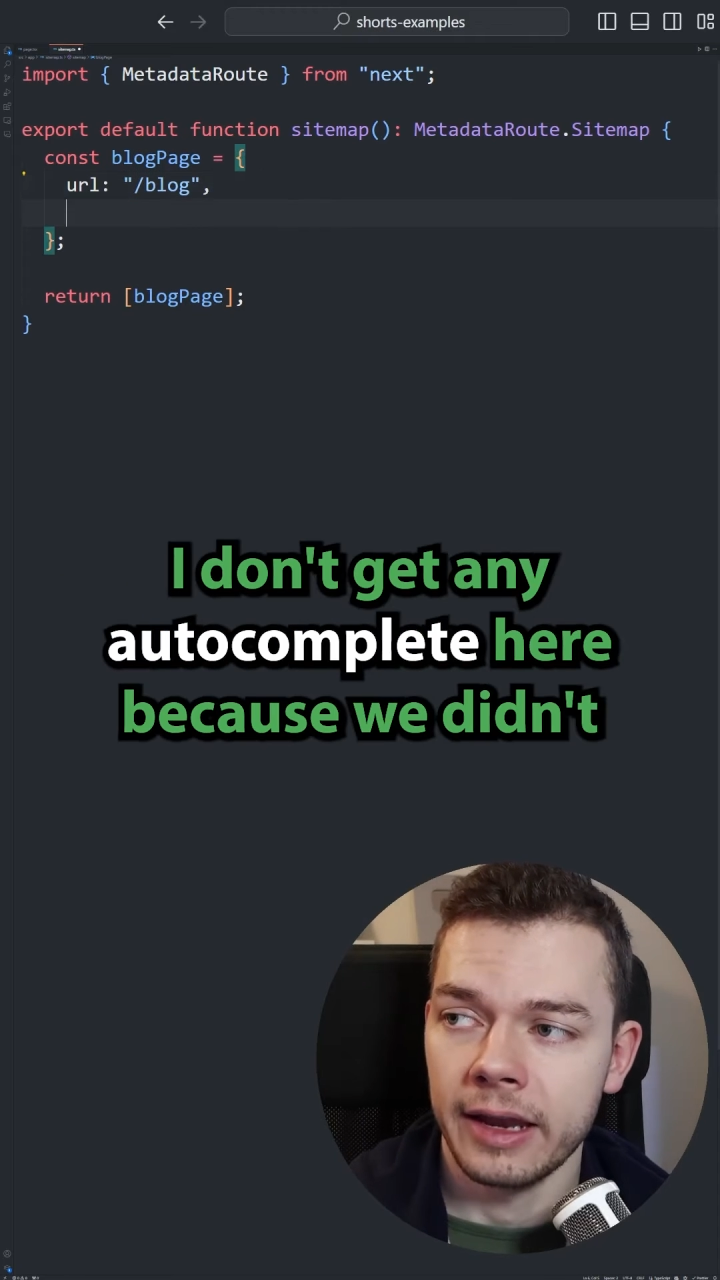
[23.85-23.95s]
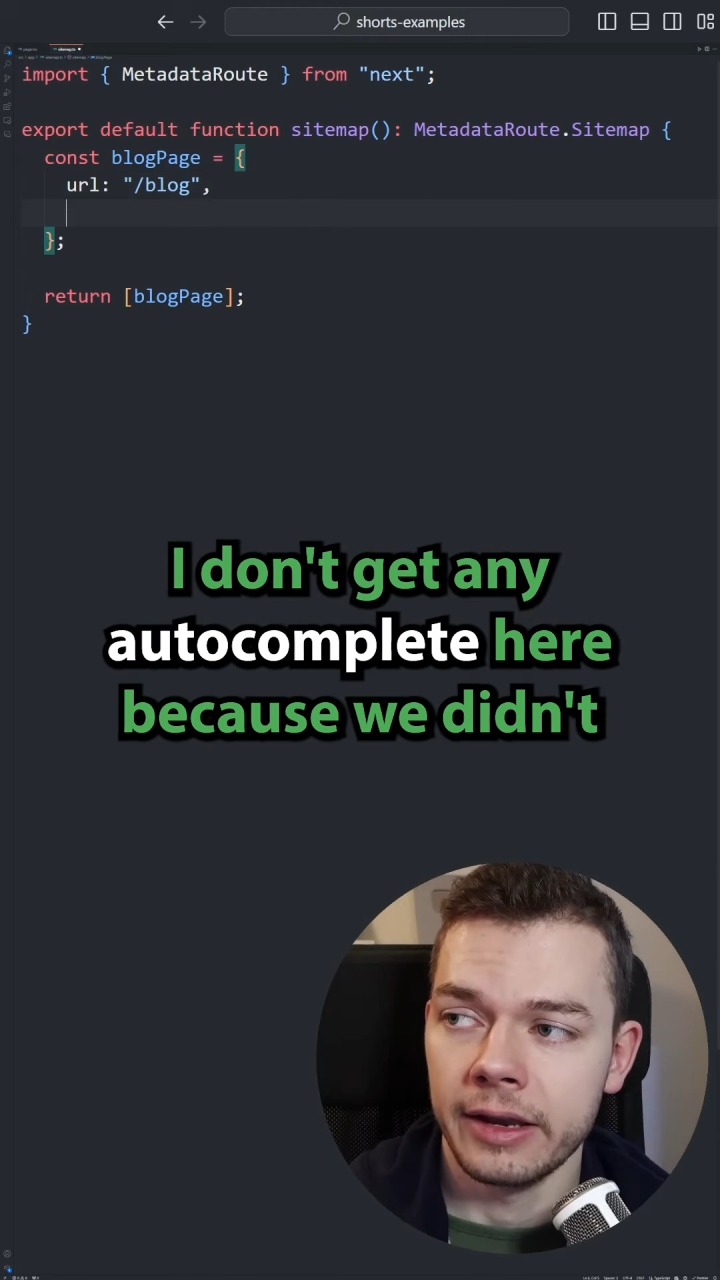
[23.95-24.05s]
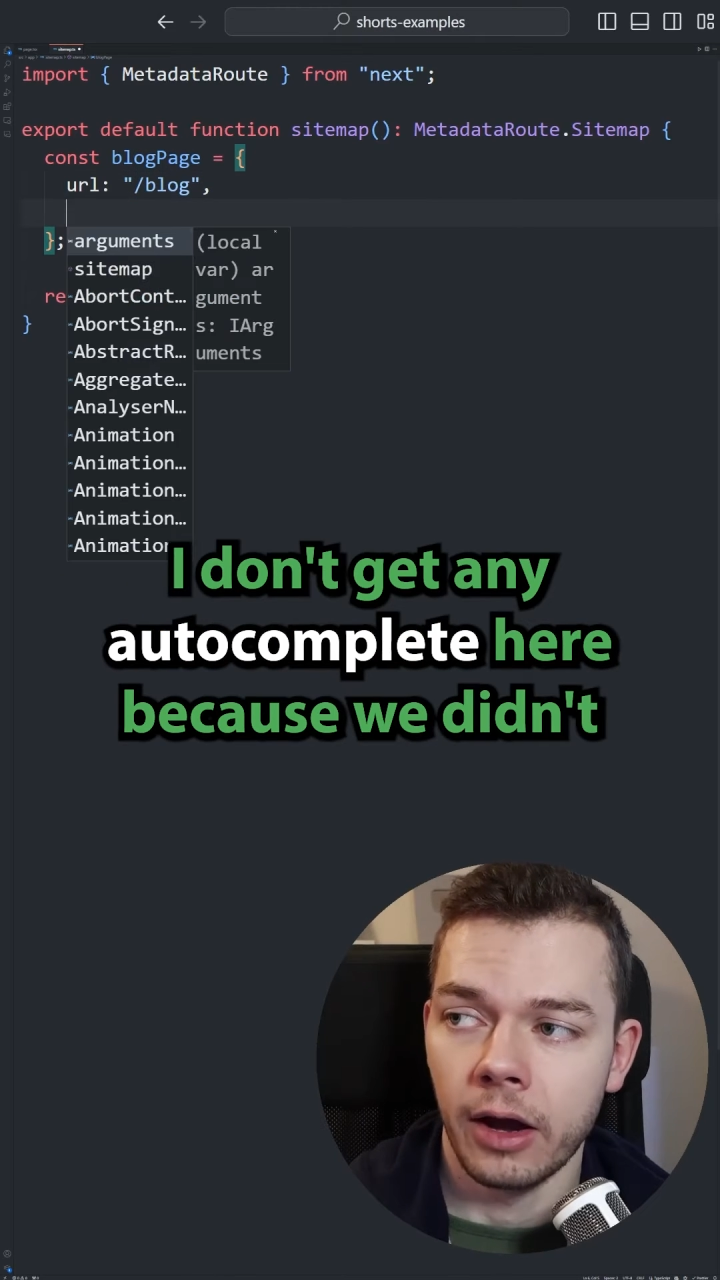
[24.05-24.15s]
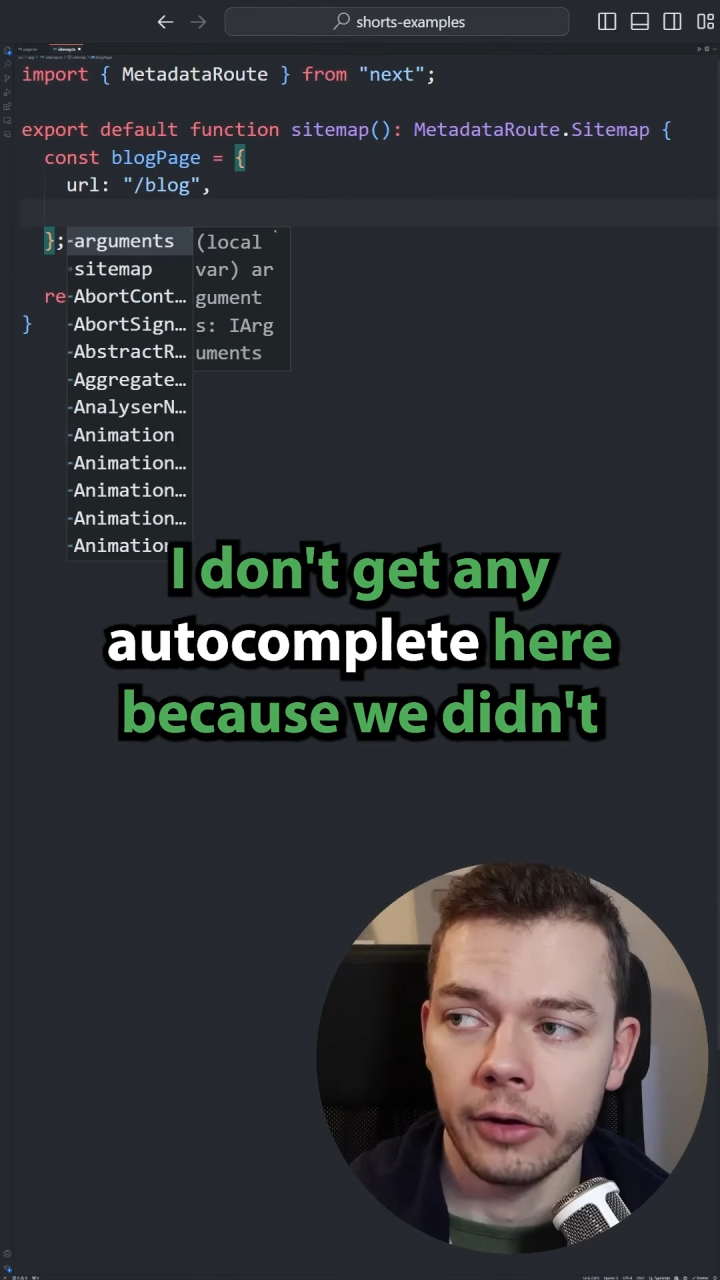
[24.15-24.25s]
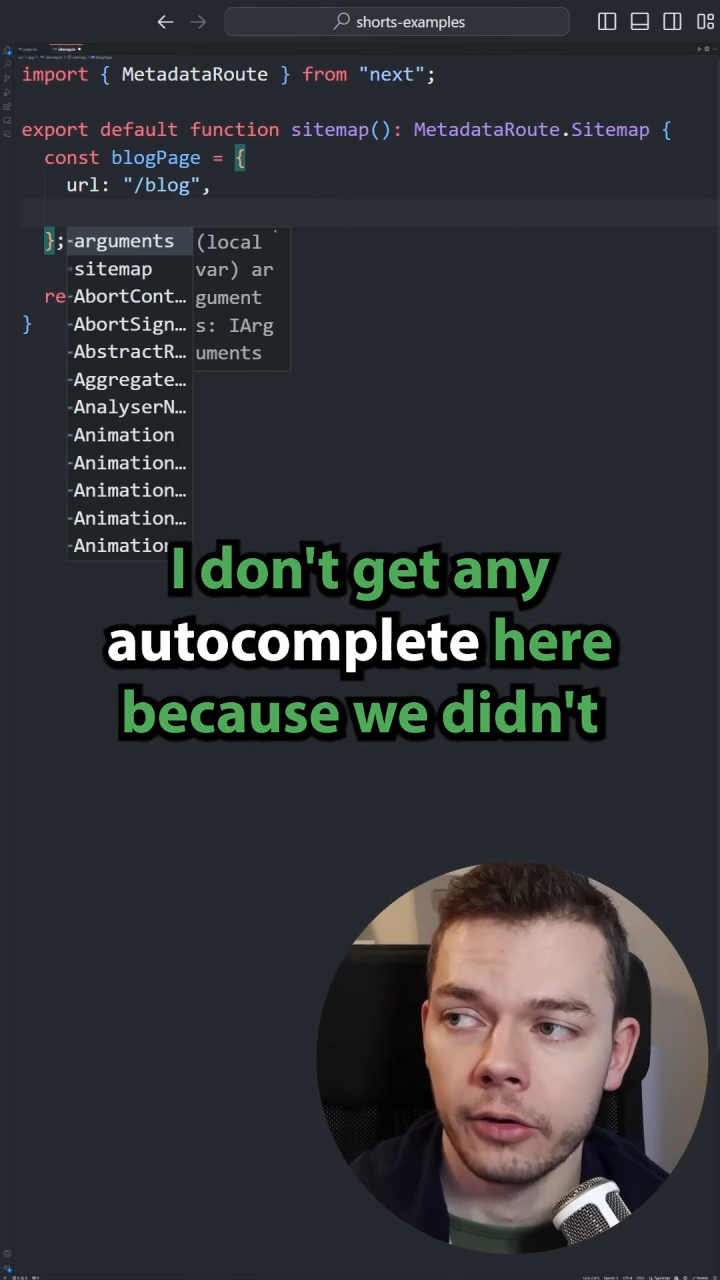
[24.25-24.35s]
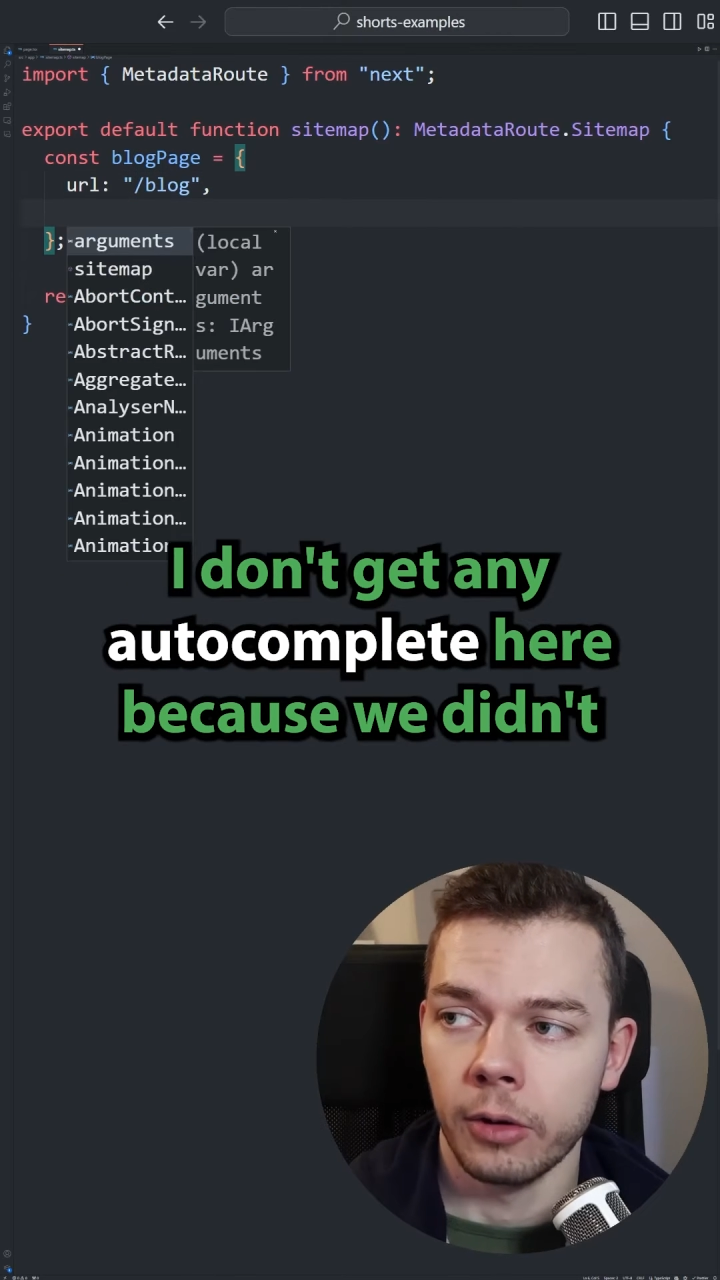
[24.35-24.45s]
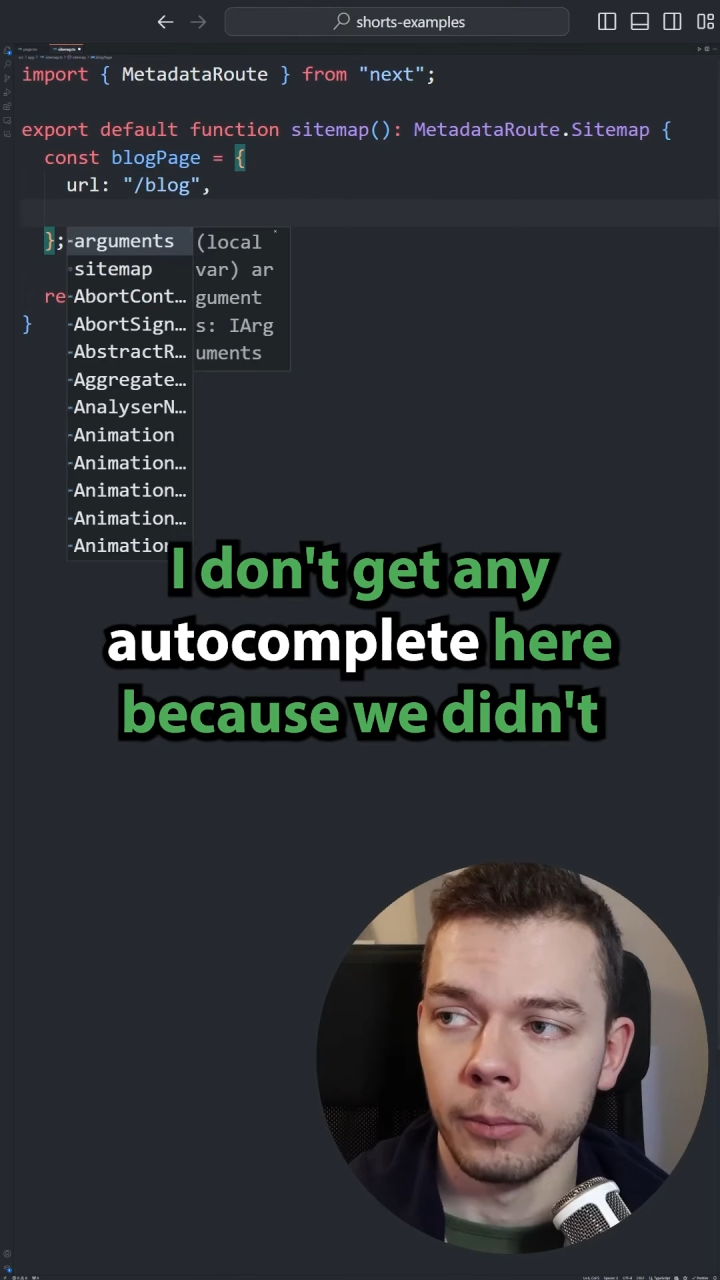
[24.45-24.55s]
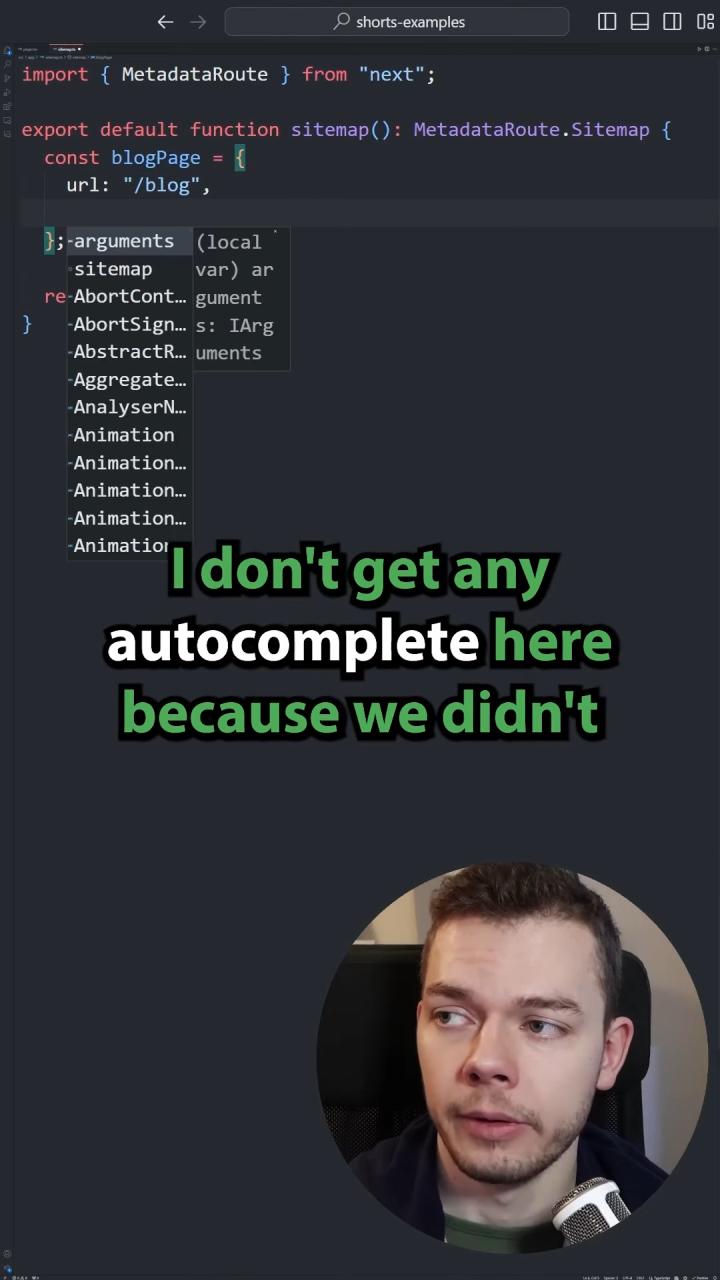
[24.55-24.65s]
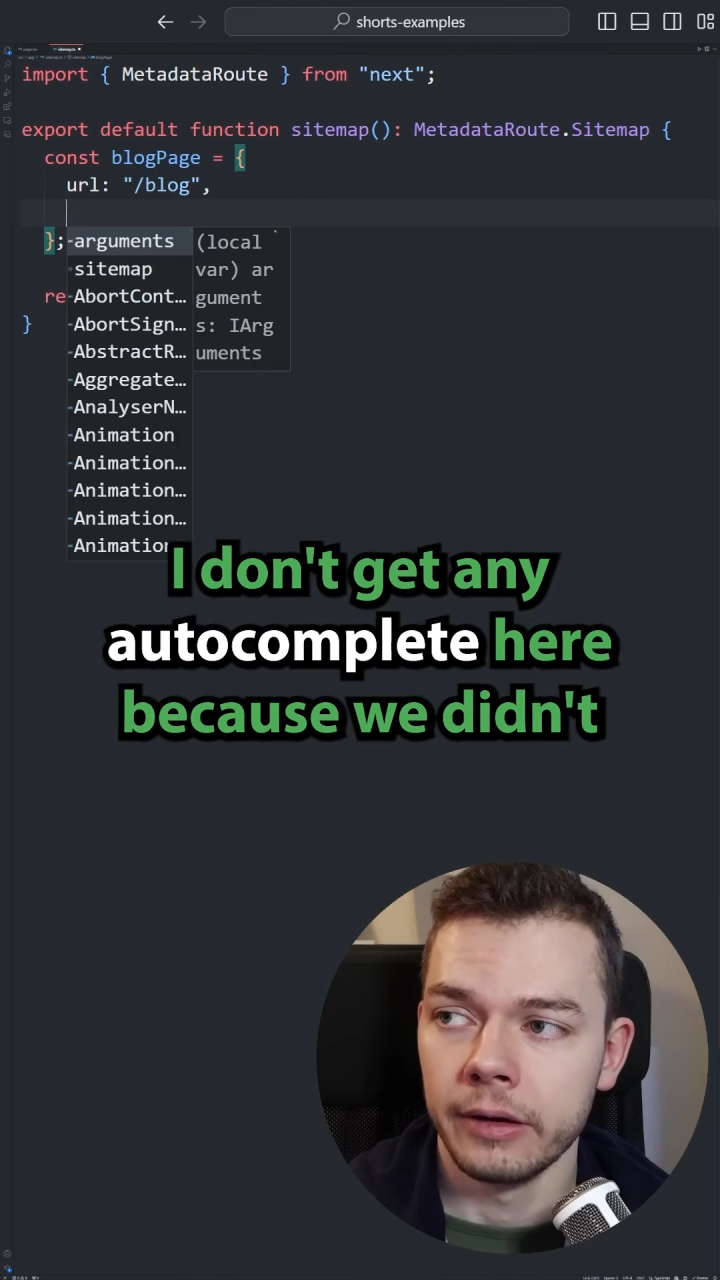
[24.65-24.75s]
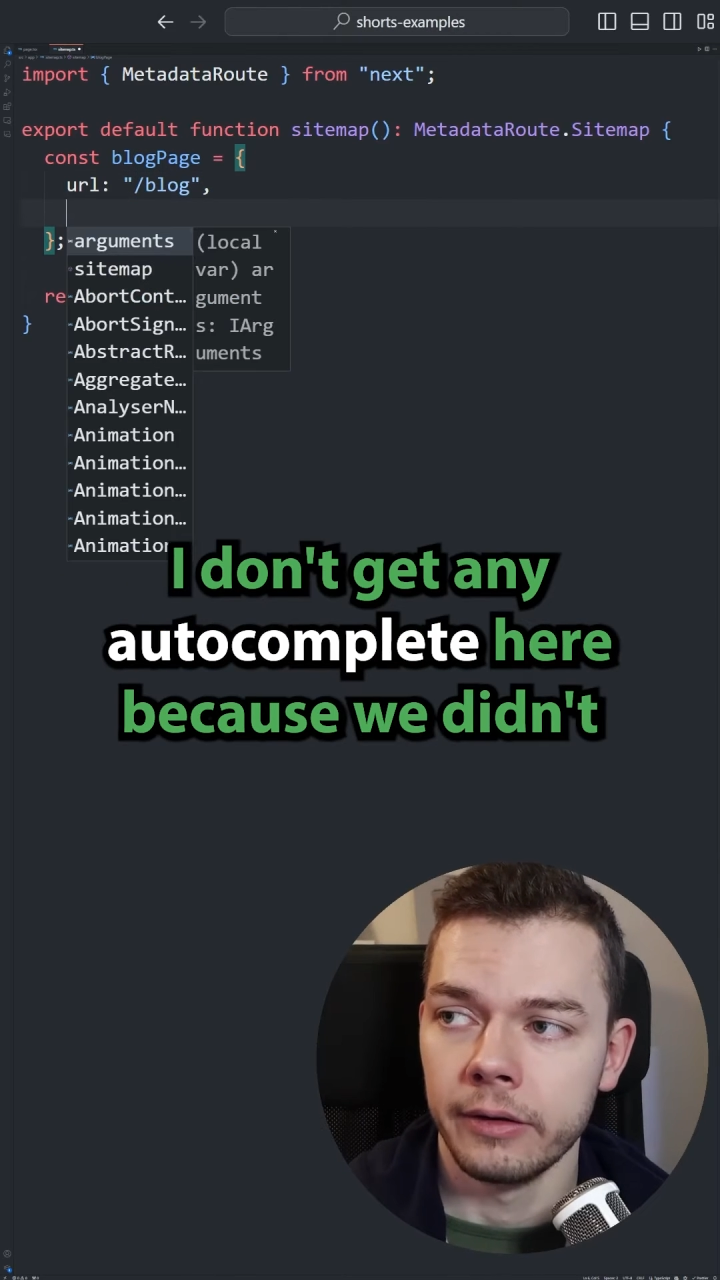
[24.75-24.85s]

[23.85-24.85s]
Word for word: any autocomplete